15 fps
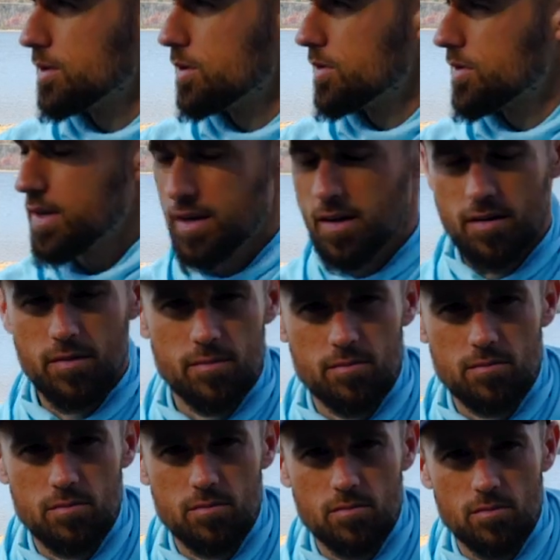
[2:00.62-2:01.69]
you think
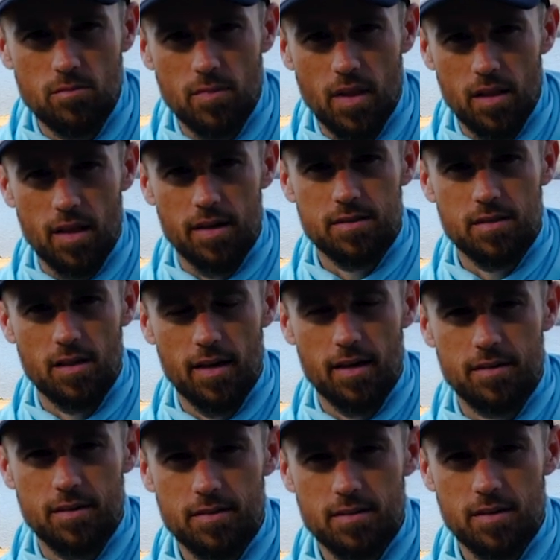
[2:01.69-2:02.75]
they like to lay
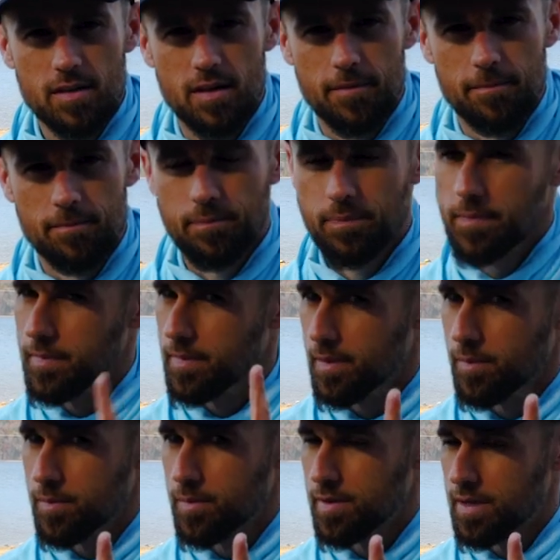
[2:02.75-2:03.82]
in the sun,
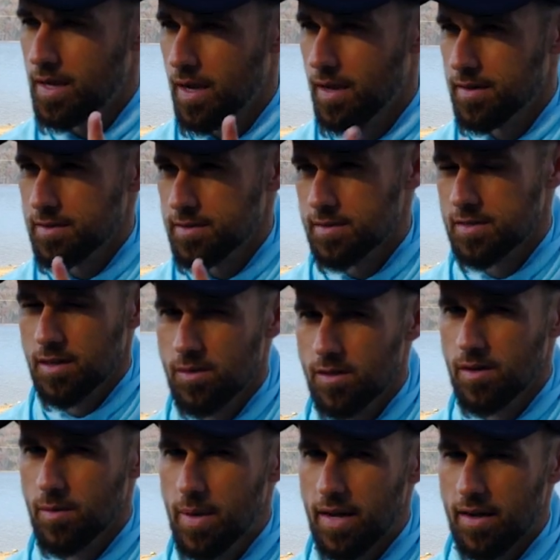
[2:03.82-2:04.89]
not
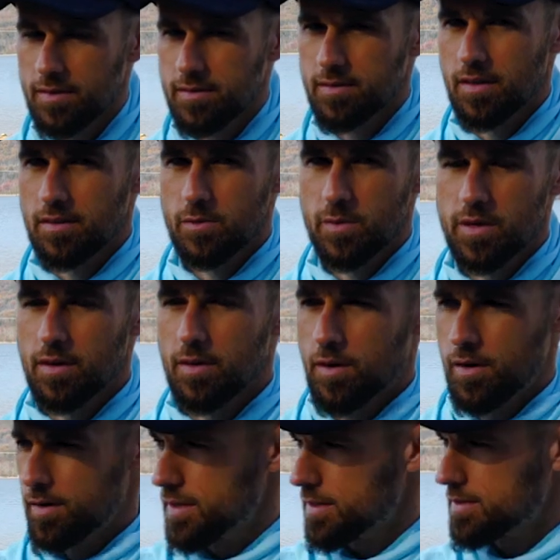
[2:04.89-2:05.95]
necessarily a bass. As we
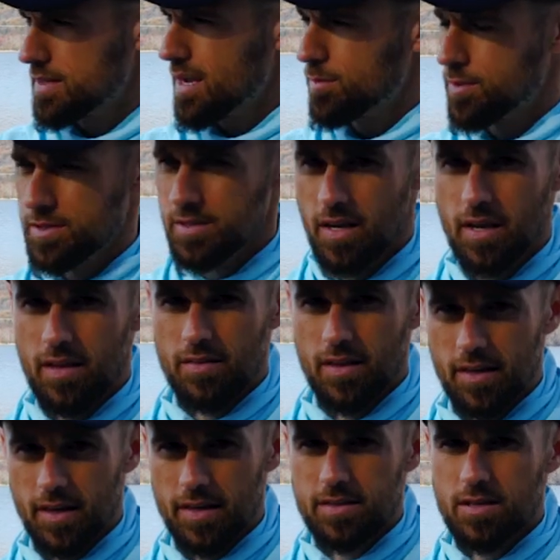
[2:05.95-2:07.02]
already established,
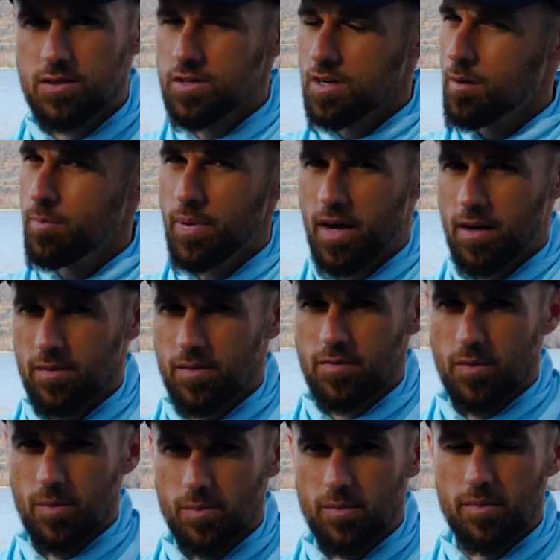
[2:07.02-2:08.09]
they like to jump out
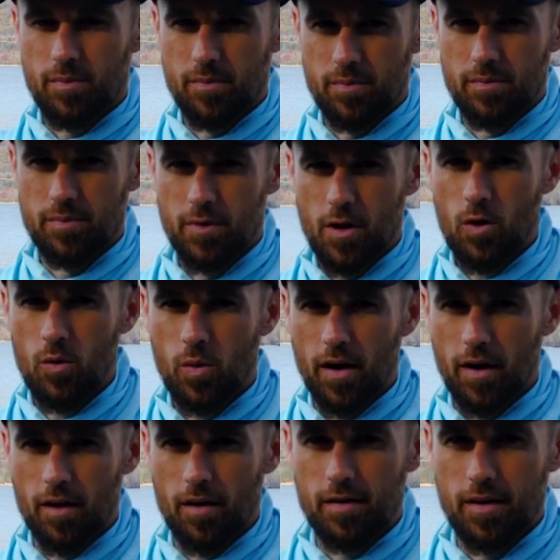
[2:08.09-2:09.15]
from
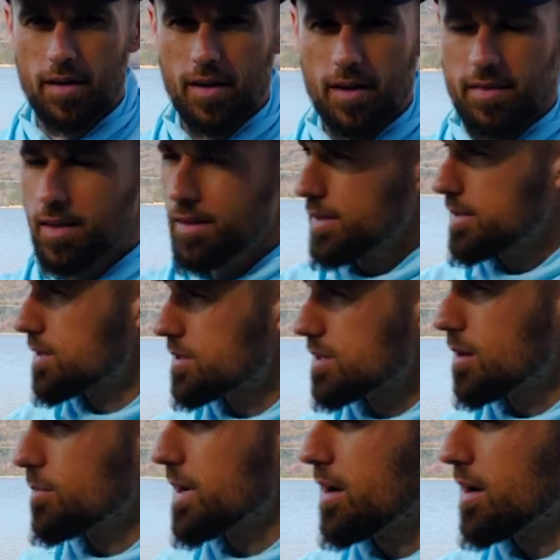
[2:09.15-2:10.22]
nowhere. They like to jump